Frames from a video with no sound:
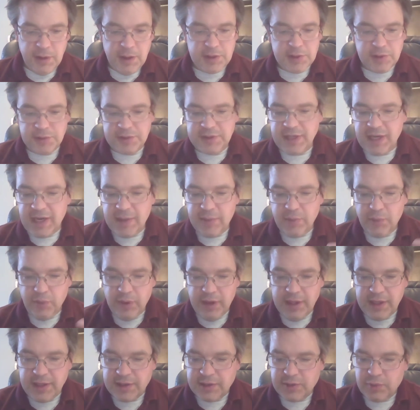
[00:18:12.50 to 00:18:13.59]
So Tom
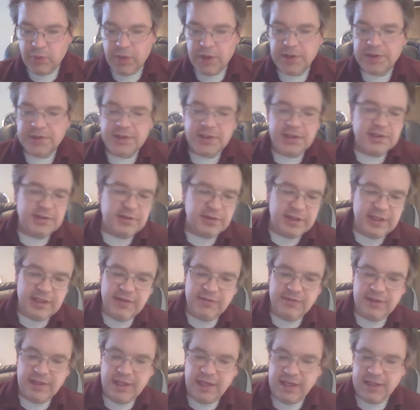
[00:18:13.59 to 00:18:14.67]
wins. Where does this
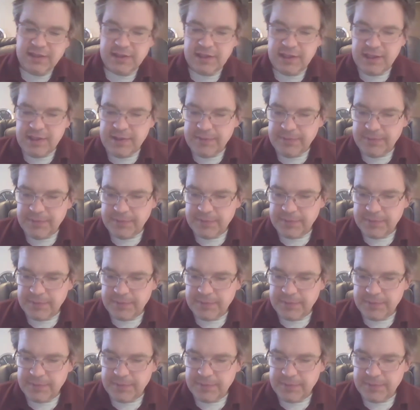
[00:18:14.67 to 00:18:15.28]
leave Daisy?